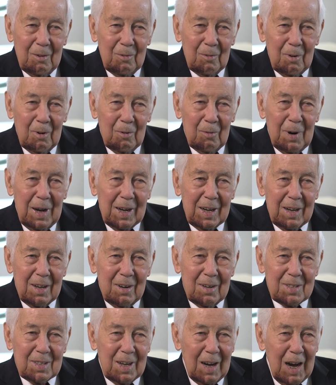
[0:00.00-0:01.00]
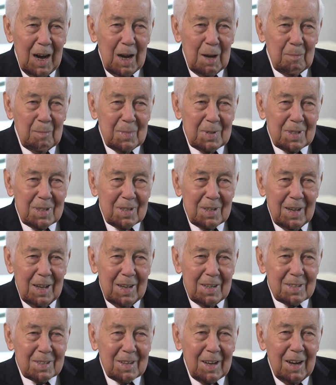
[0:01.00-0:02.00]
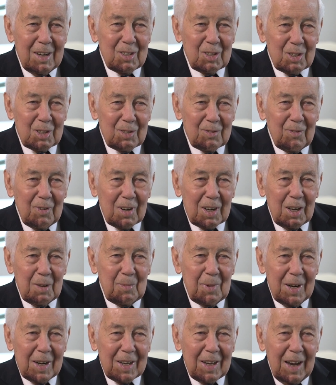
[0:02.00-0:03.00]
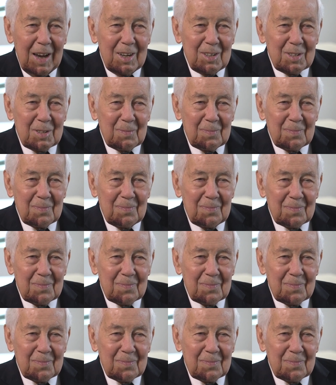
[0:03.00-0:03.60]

were regular times and schedules for communication.